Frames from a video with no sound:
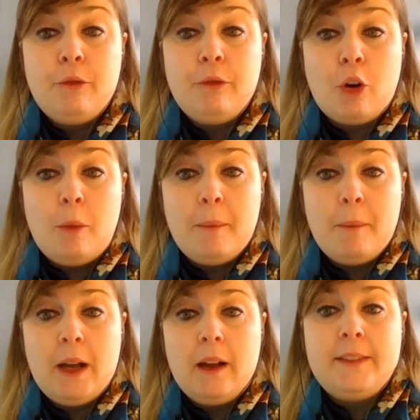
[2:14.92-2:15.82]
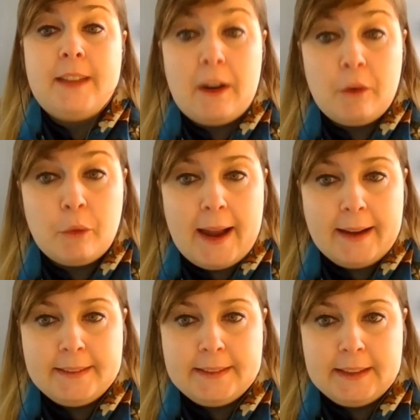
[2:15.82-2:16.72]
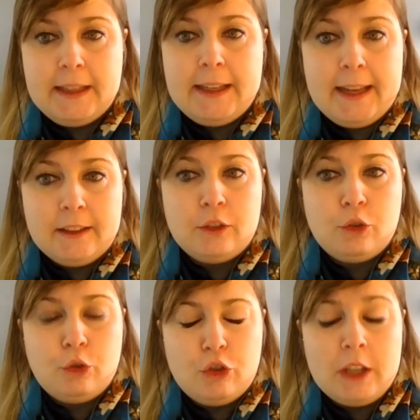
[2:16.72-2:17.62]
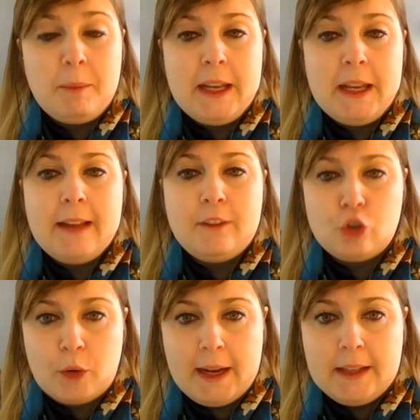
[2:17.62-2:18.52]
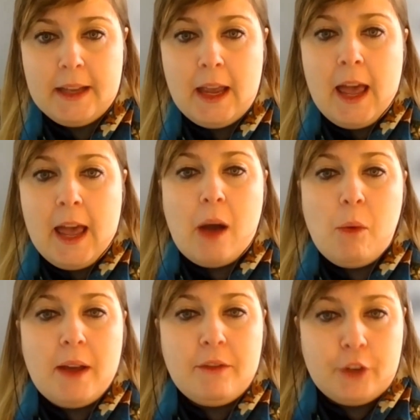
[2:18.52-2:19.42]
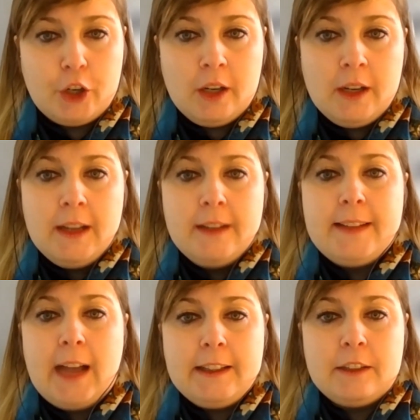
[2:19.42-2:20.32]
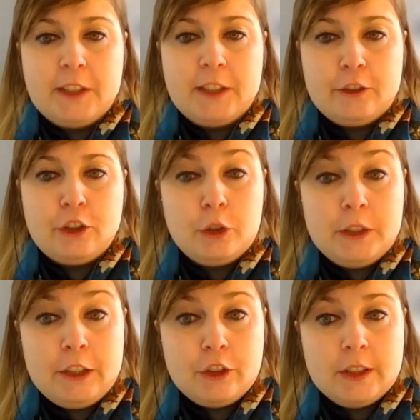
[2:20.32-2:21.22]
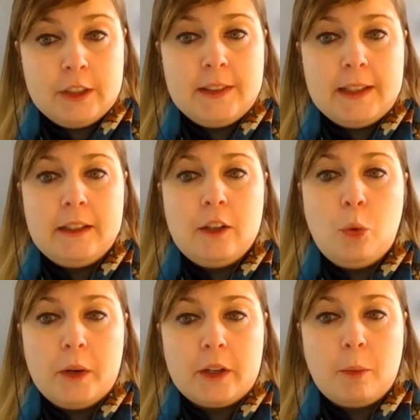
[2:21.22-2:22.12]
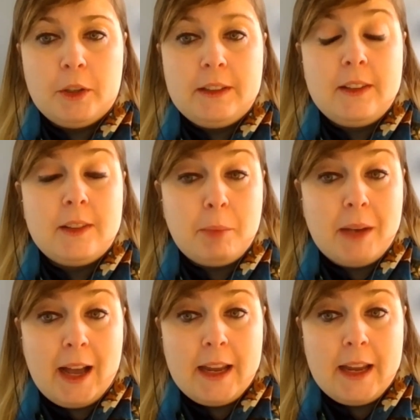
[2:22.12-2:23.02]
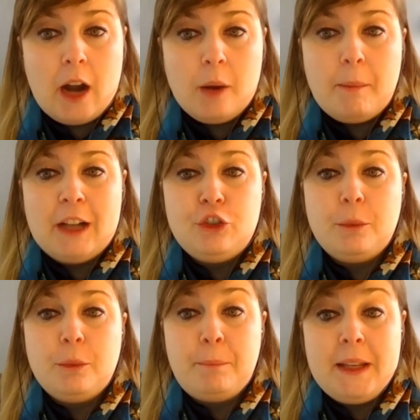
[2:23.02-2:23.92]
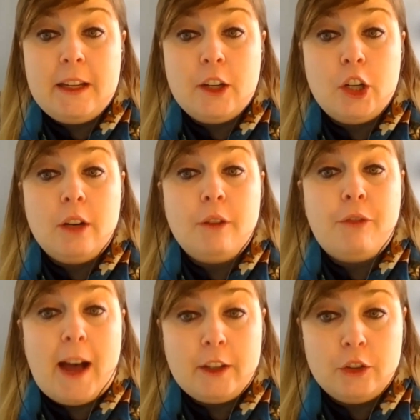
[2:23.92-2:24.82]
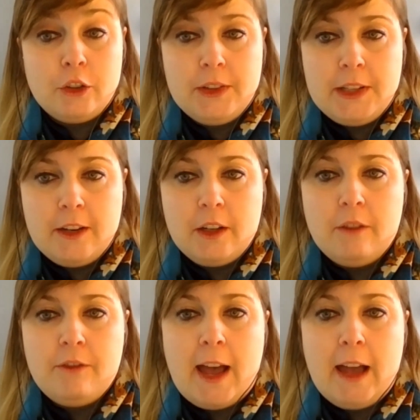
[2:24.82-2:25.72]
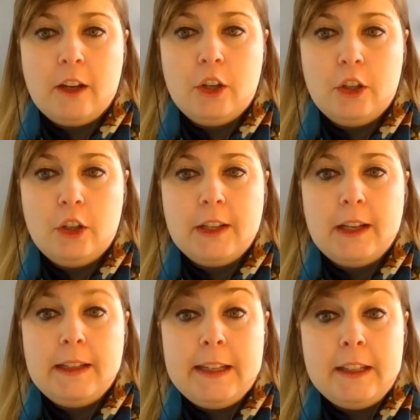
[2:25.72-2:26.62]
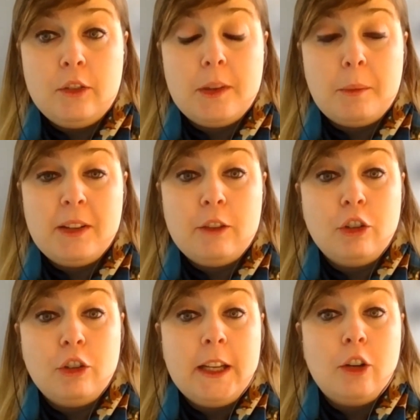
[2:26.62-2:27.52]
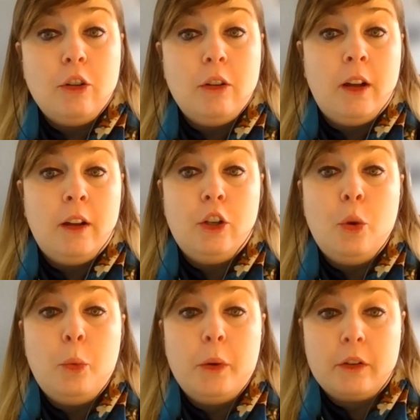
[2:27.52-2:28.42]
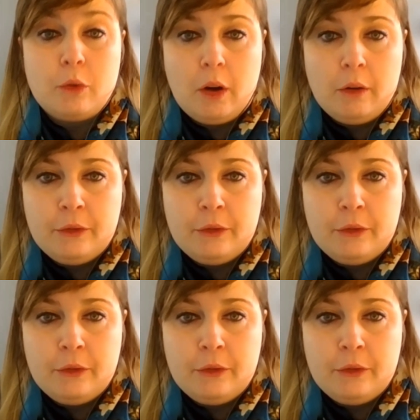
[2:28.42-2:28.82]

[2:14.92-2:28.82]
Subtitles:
from a direct hit to GDP and trade. However, tighter financial conditions and lower commodity supply are much bigger factors here that could lead to substantially lower growth.